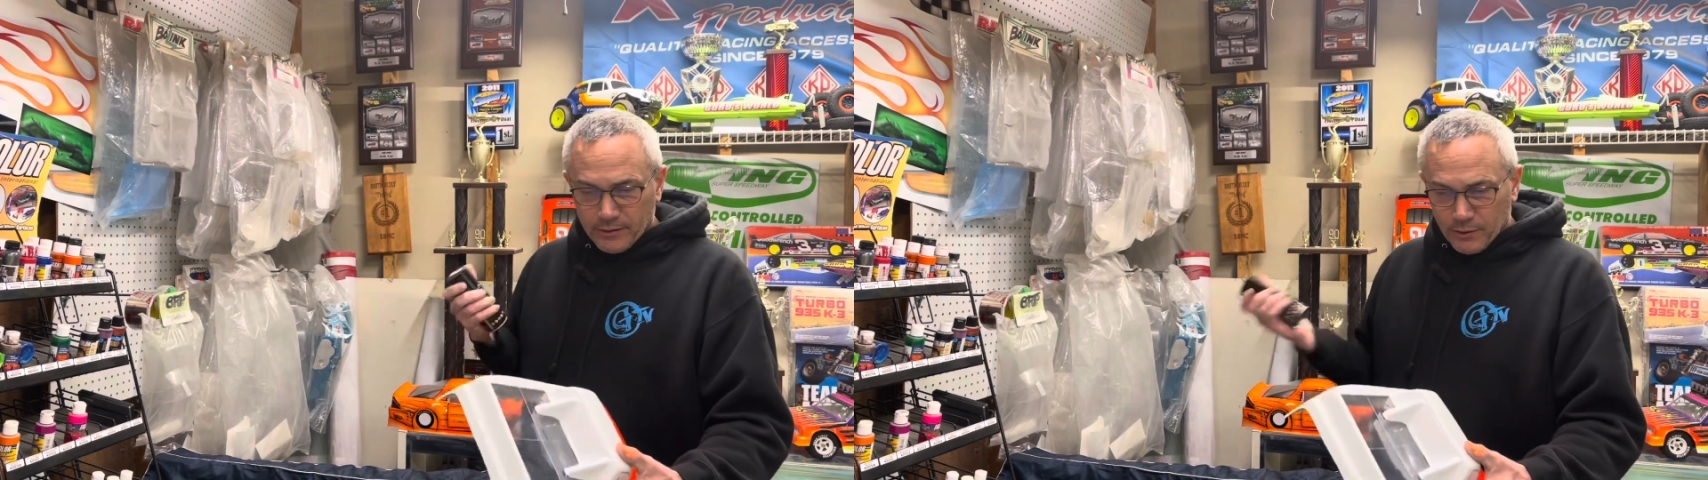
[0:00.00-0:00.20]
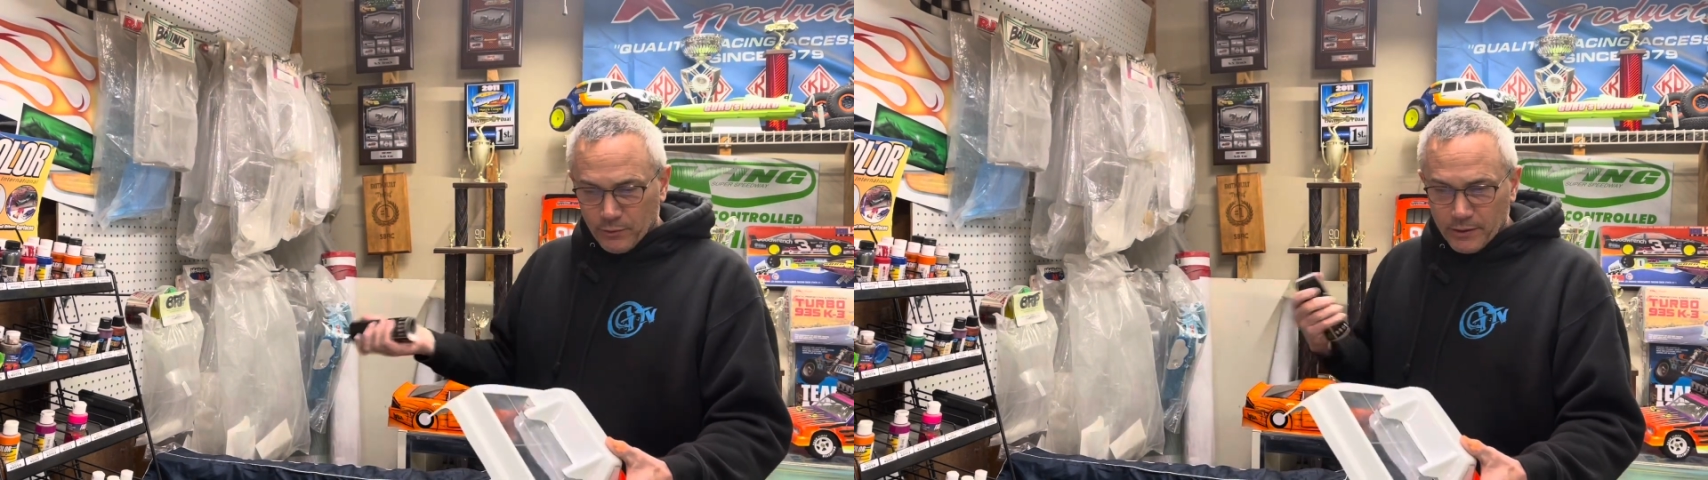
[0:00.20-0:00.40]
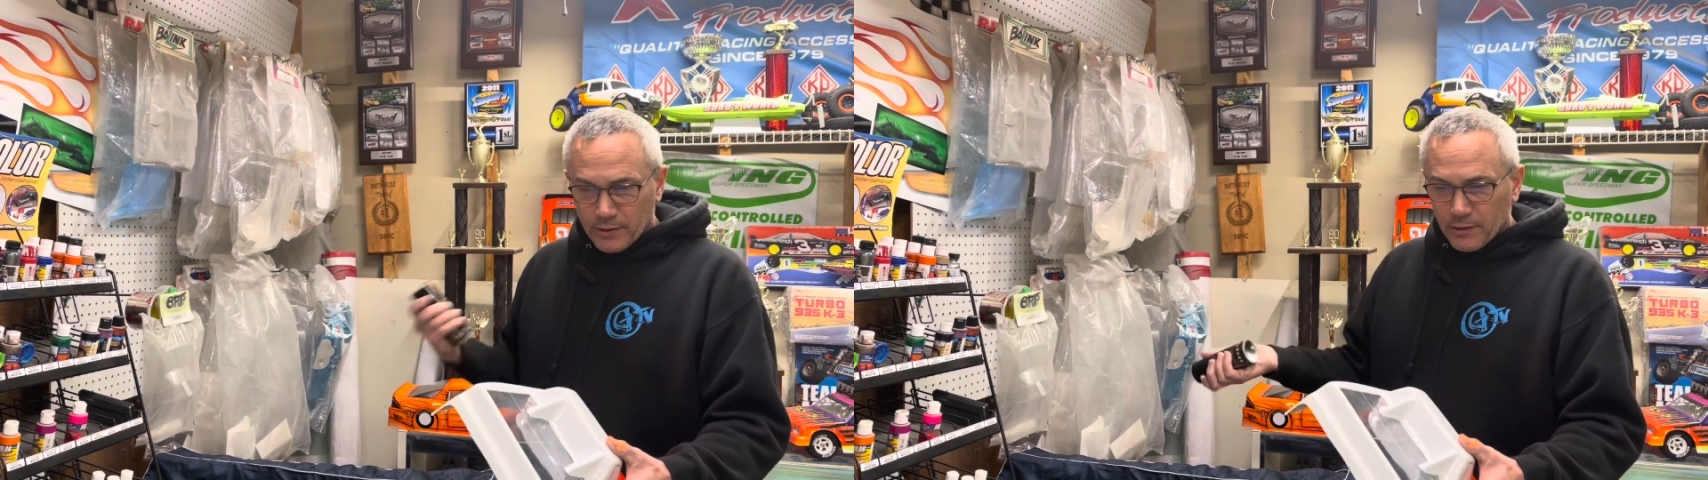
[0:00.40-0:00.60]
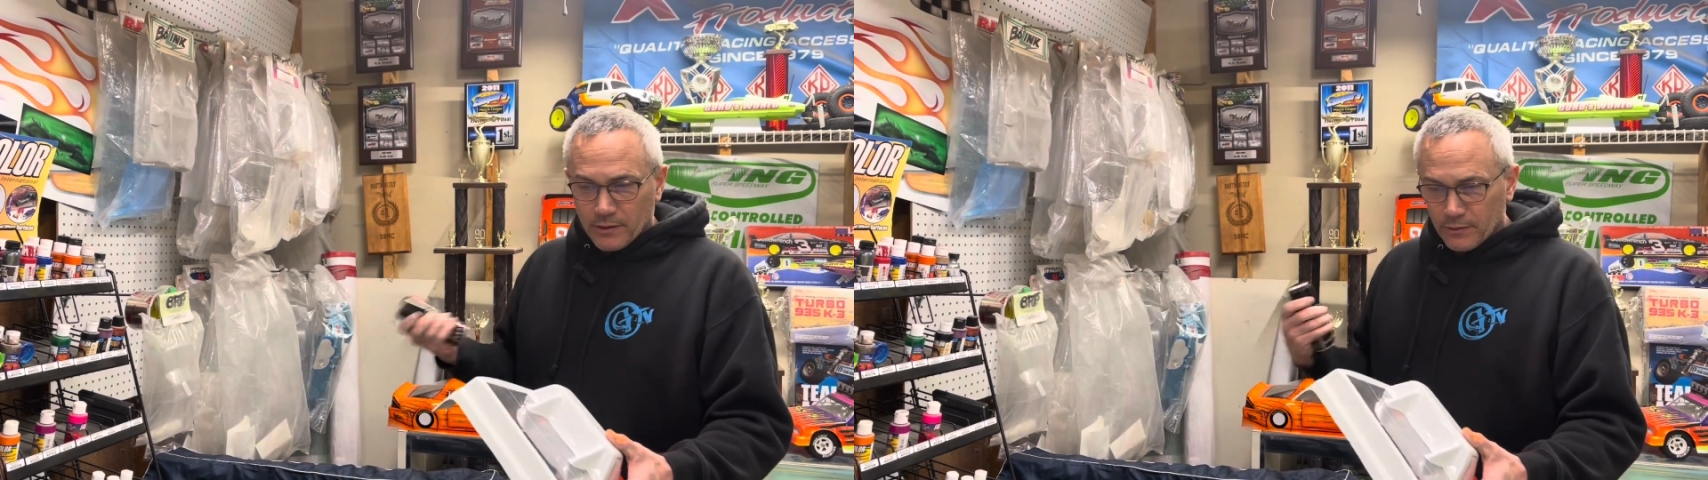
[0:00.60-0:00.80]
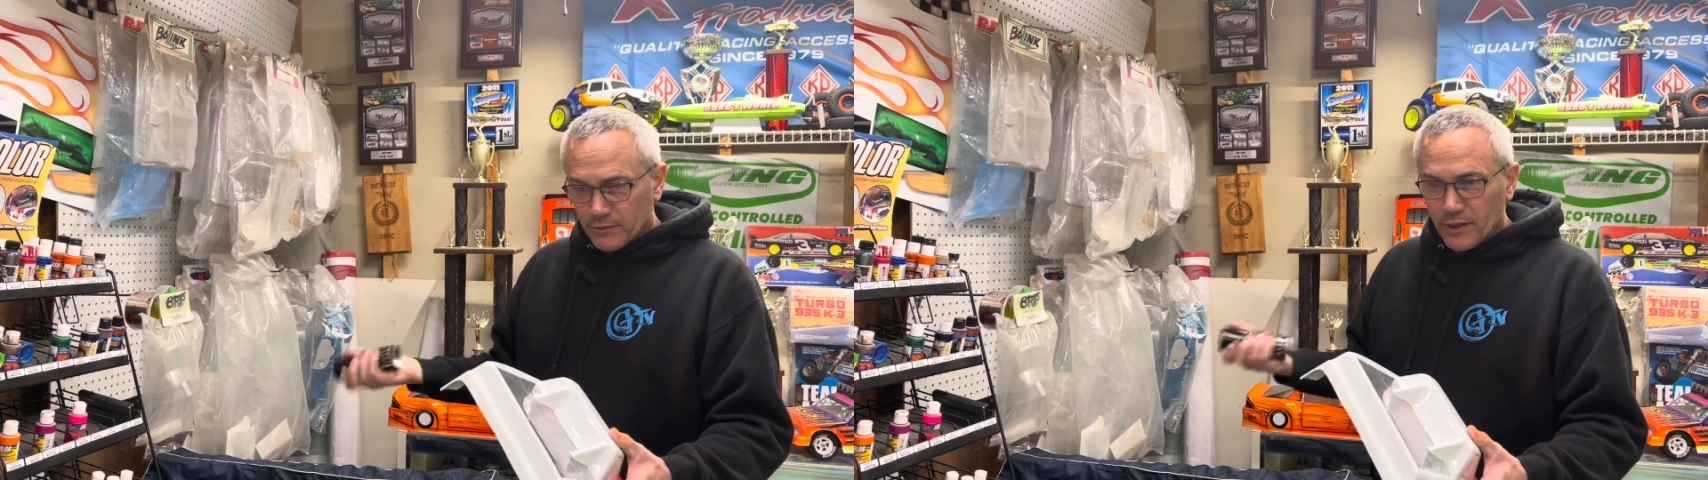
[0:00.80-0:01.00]
and then we
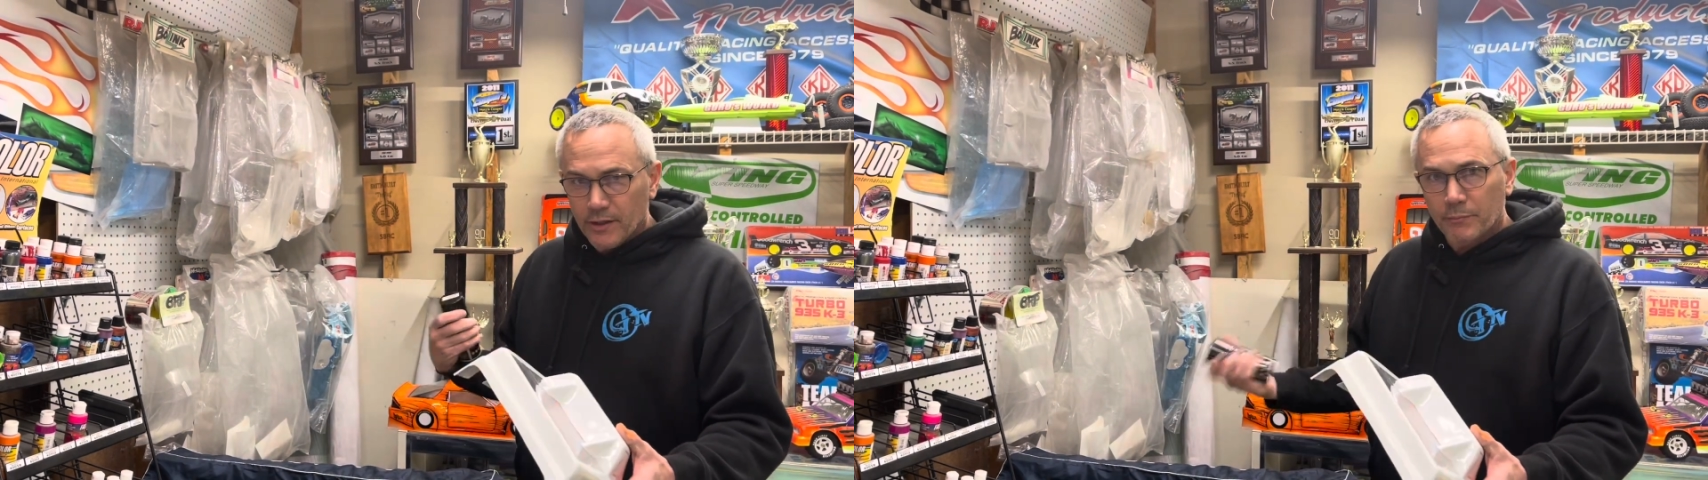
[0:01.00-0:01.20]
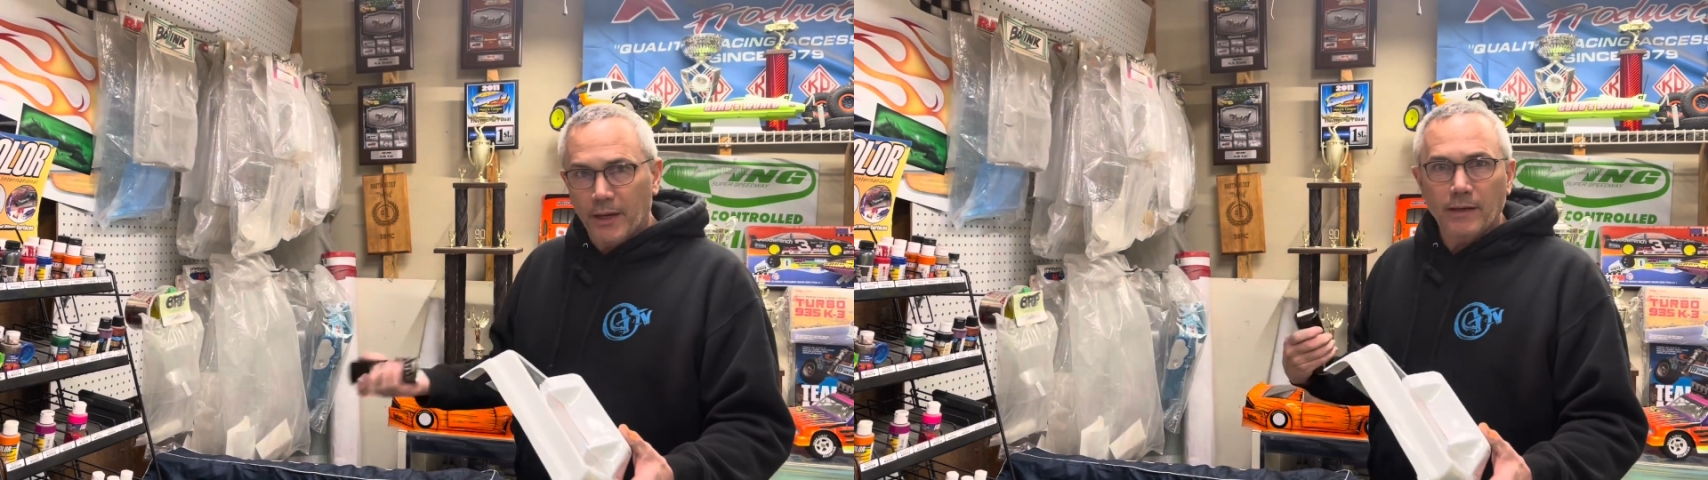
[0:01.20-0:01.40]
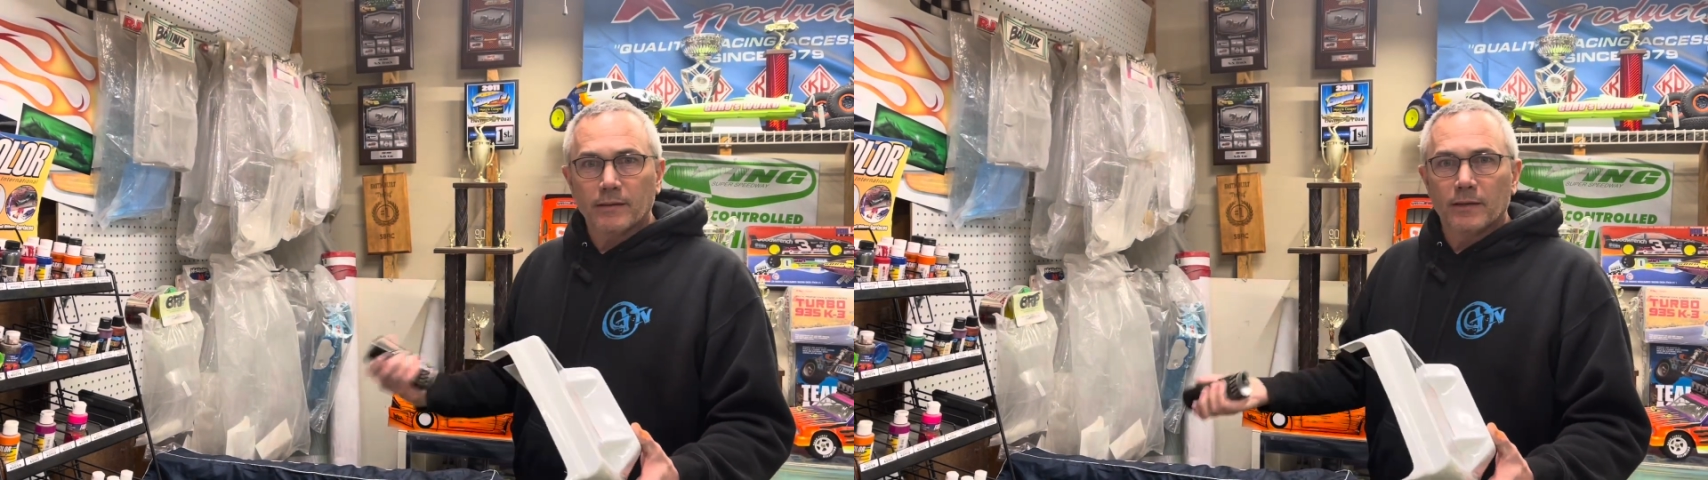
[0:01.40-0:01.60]
are done painting.